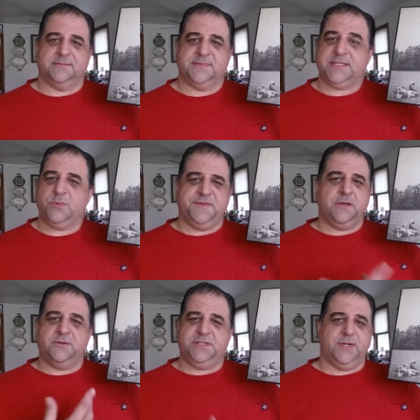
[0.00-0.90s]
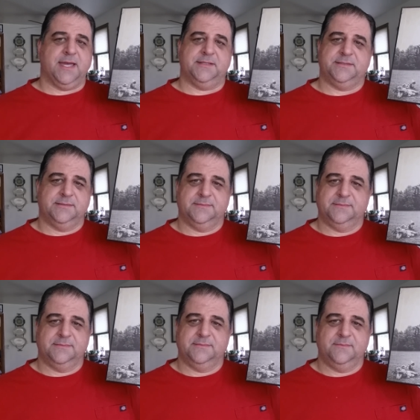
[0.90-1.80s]
Same with the other two guys,
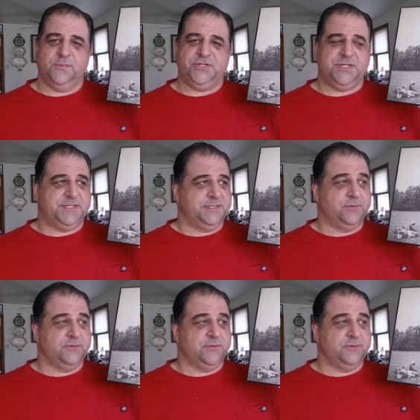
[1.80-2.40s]
which is